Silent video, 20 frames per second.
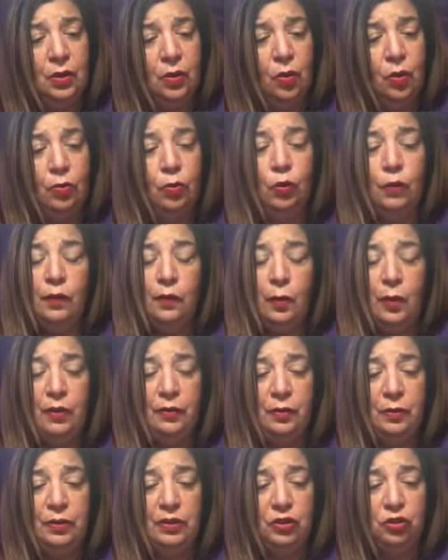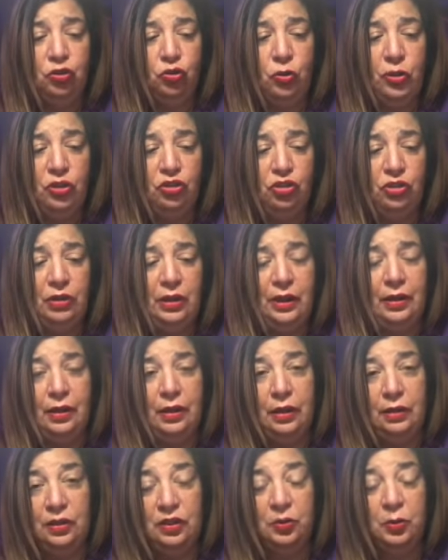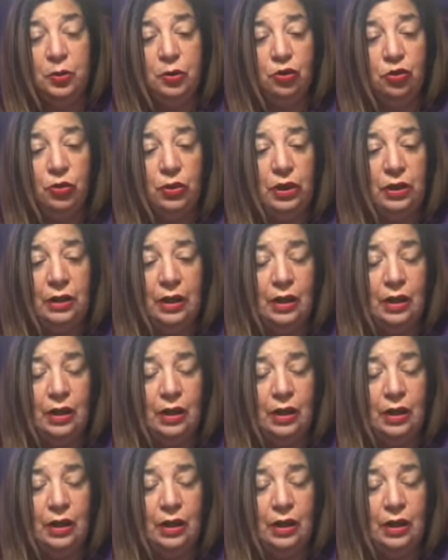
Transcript: or move away from a situation, like spiritually,